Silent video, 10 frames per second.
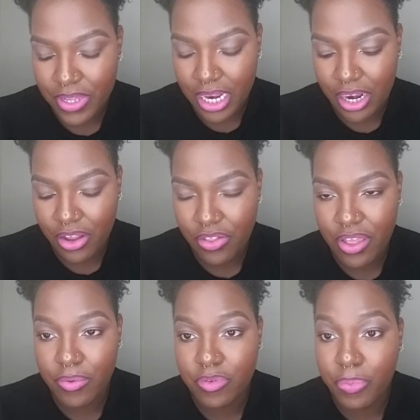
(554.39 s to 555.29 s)
And I know
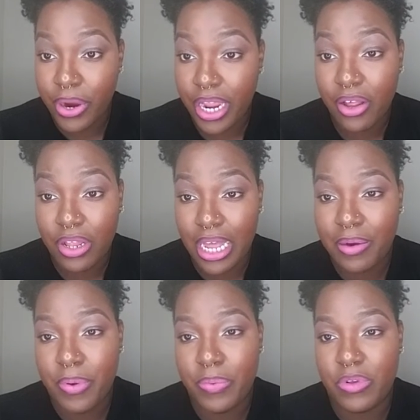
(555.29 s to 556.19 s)
they was praying. I know a lot
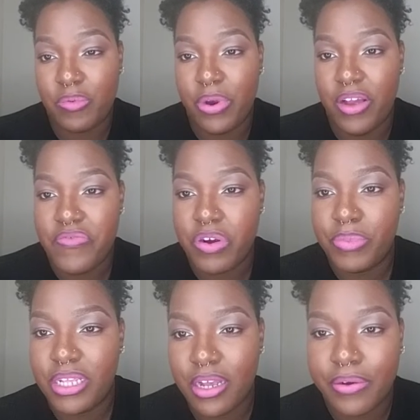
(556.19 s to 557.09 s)
of people was praying for
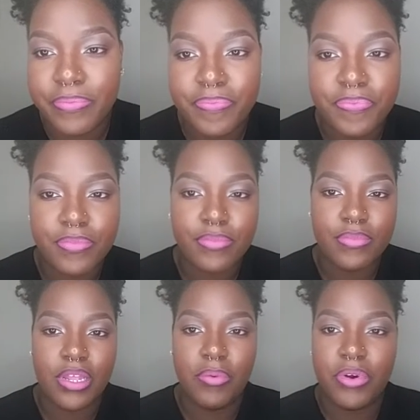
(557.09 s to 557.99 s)
me, so
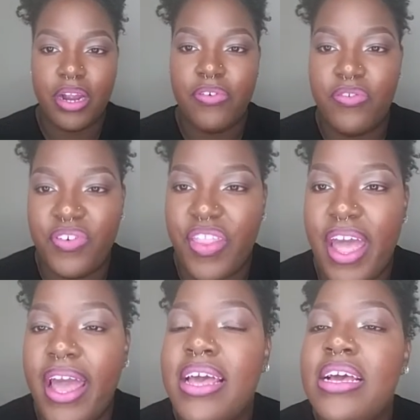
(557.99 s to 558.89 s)
I'm grateful for
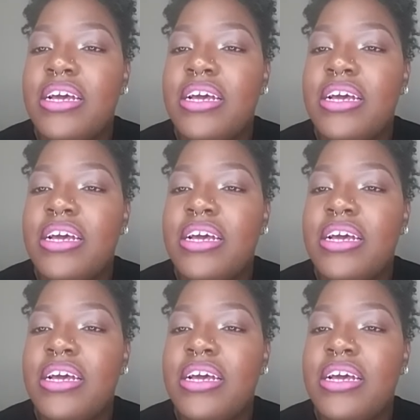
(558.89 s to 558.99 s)
that.